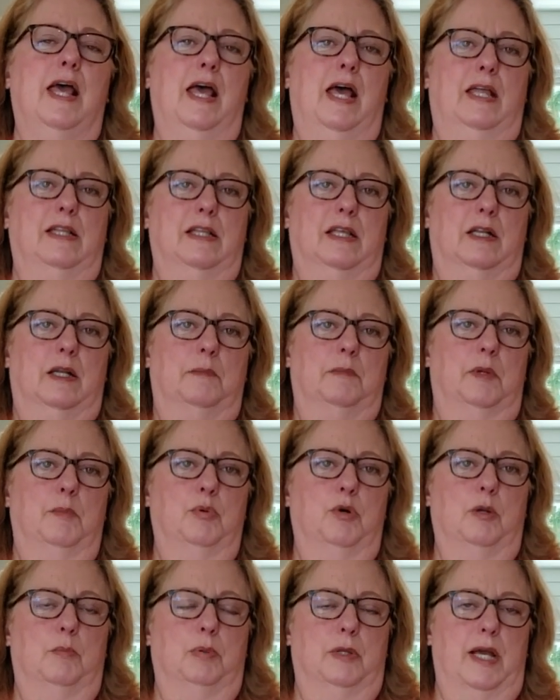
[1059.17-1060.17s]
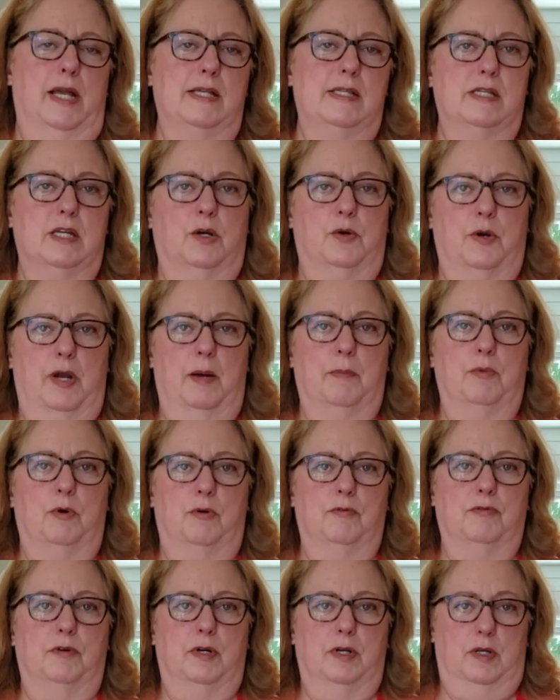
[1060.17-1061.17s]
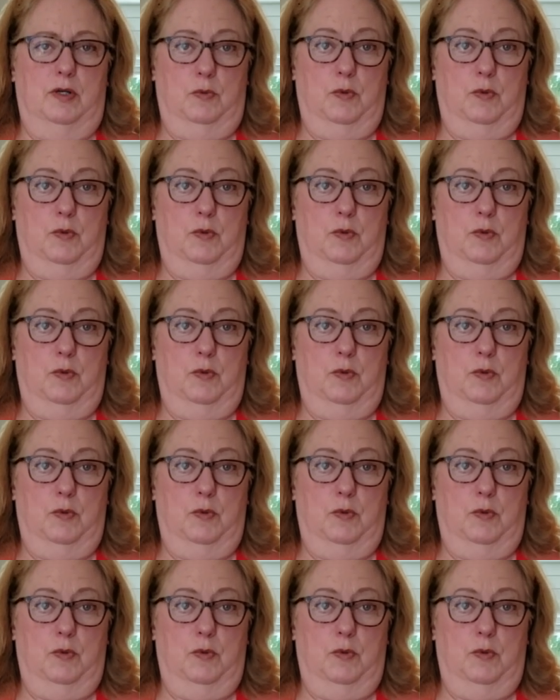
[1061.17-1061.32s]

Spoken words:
and then I'm going to put plastic wrap over it